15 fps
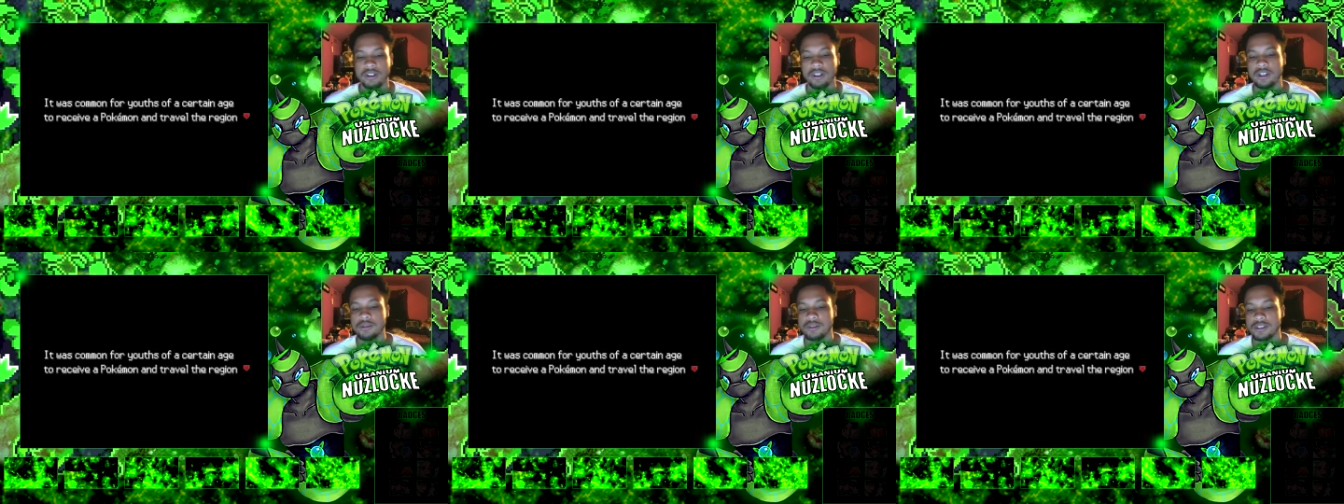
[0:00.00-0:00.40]

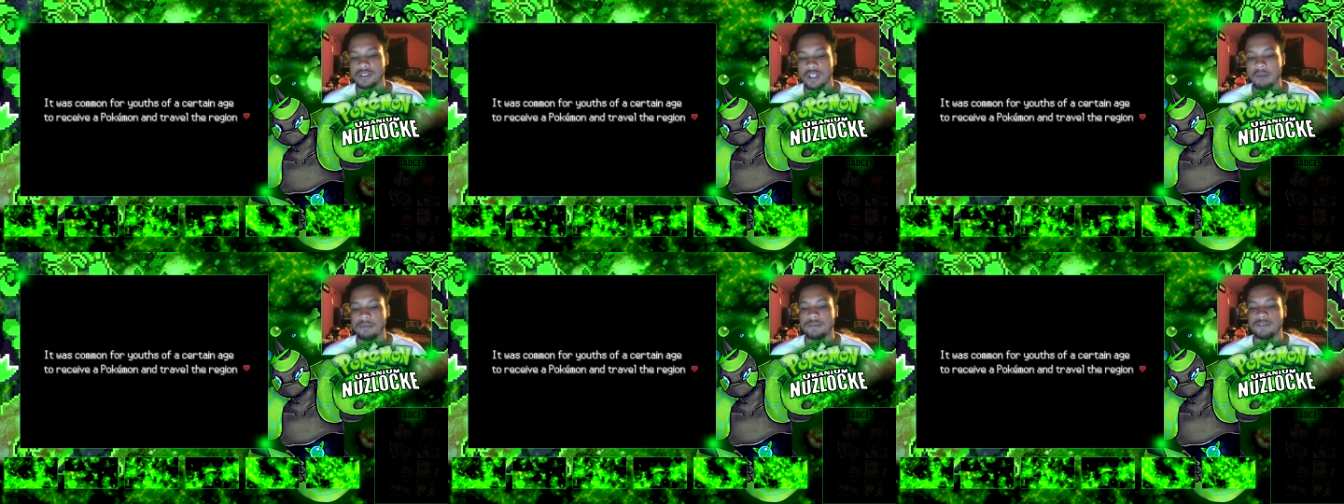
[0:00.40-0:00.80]
It was
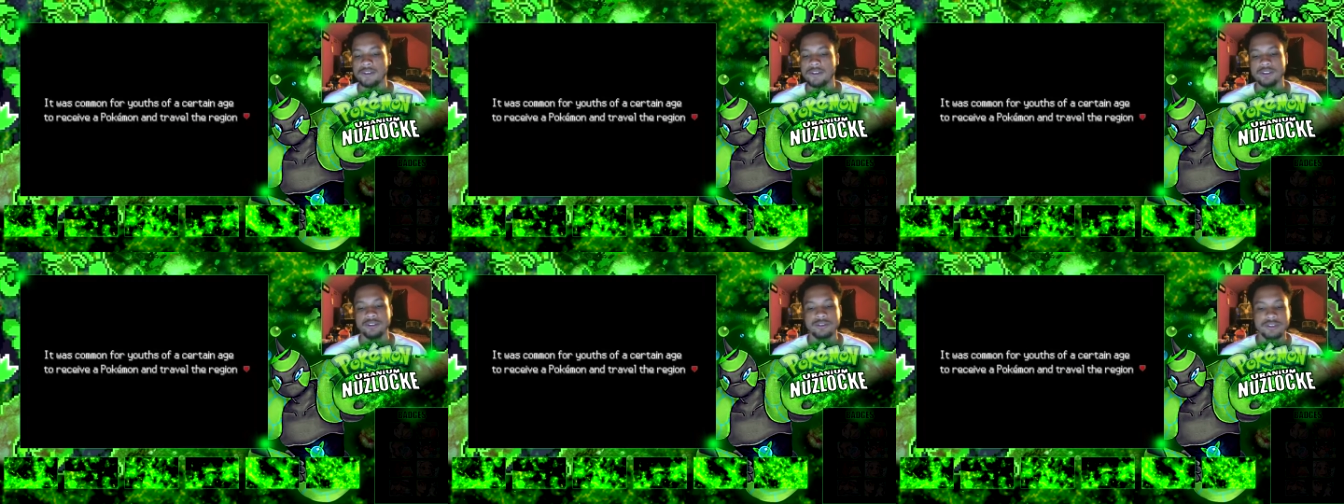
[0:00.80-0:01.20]
common for
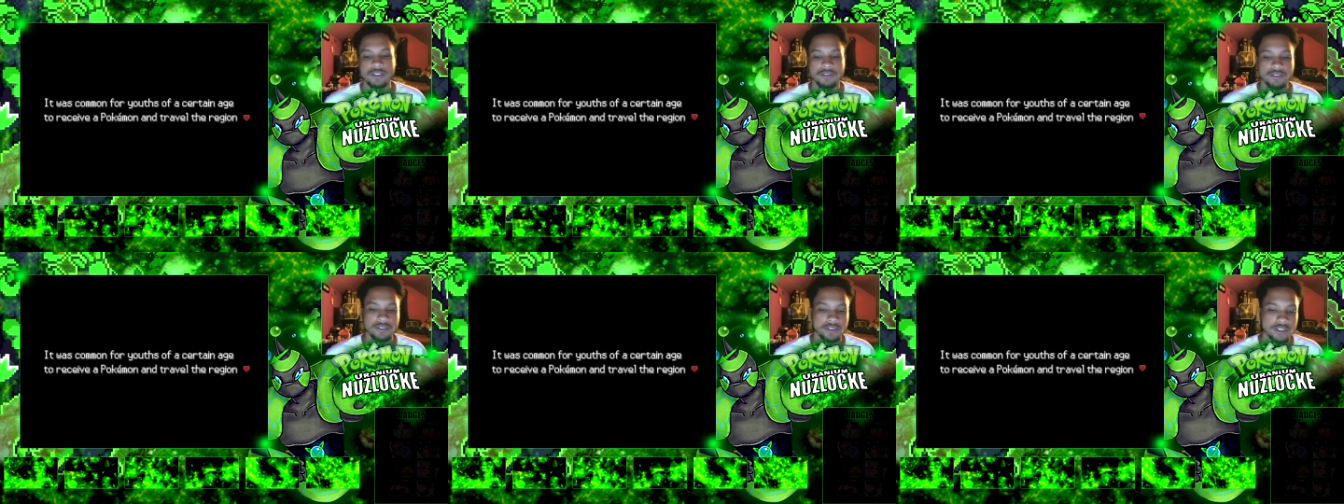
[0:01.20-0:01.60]
youths
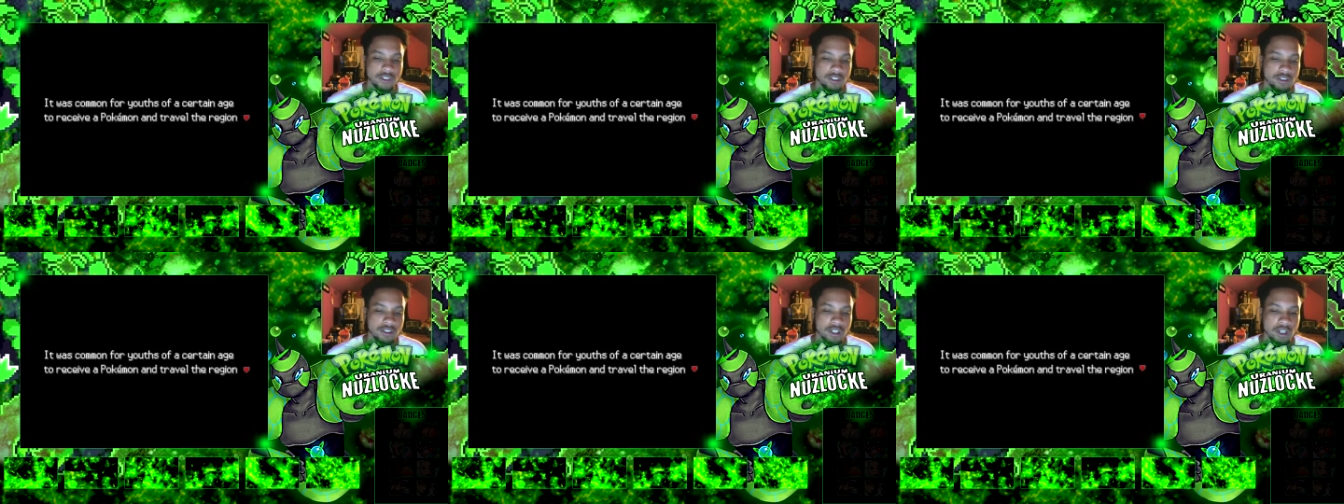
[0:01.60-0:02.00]
of a
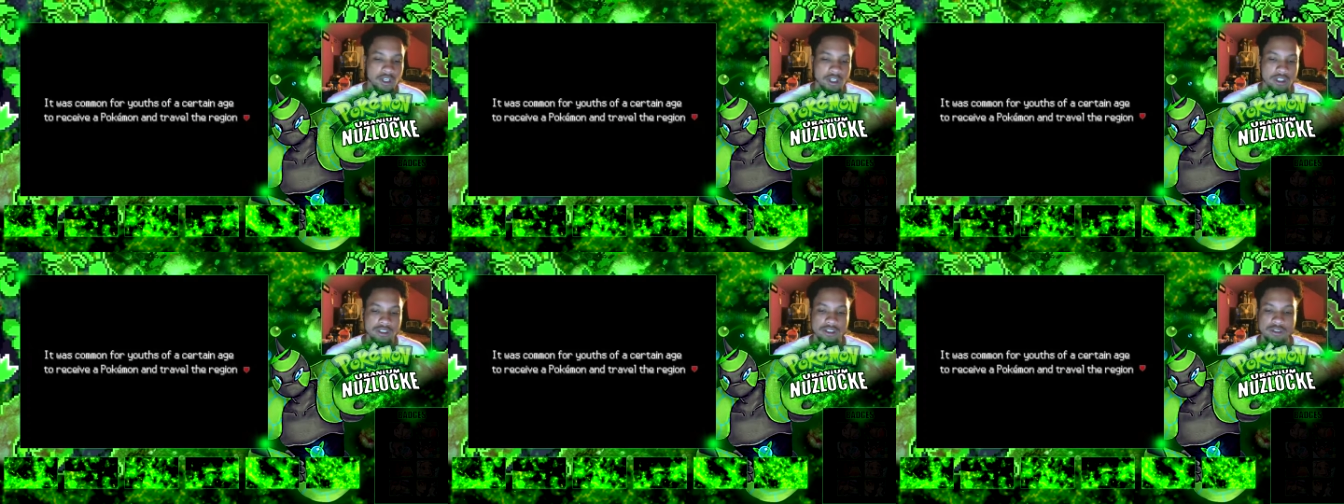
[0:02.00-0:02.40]
certain
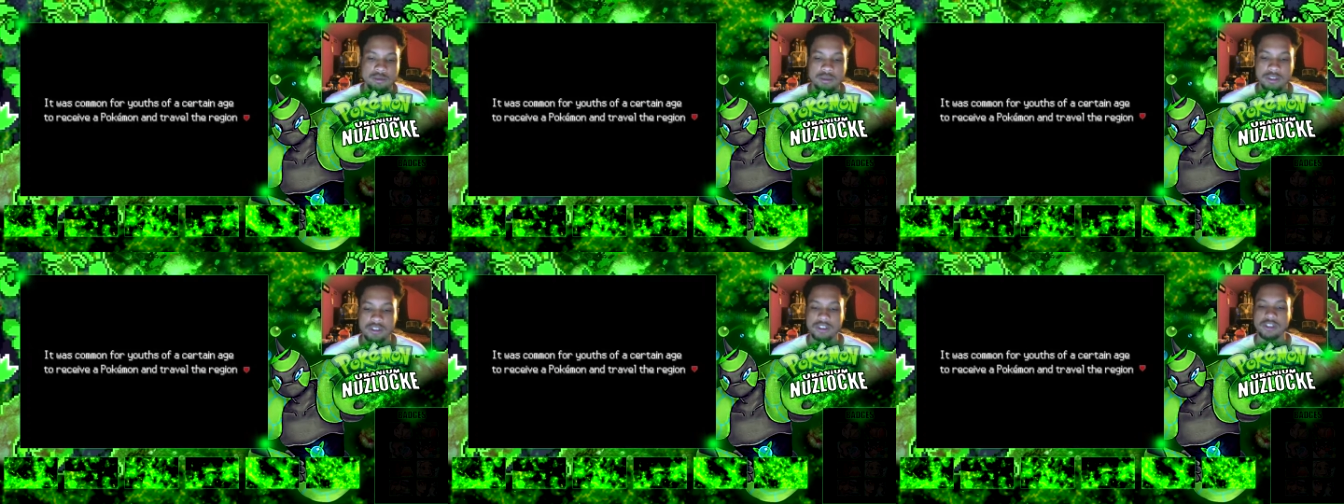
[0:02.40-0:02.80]
age to
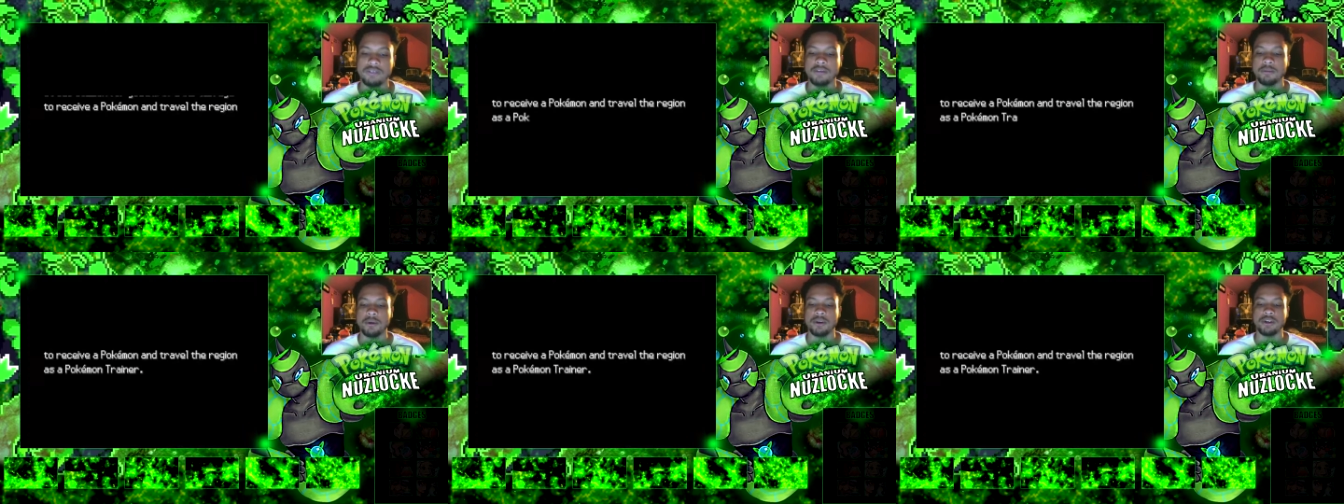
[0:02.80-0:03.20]
receive a
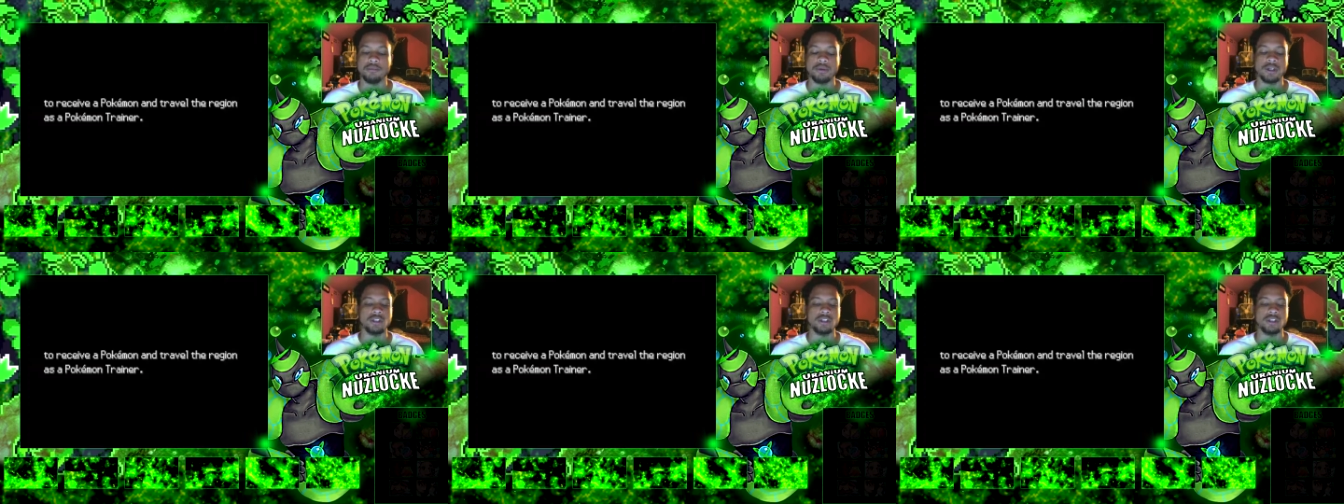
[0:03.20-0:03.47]
Pokemon and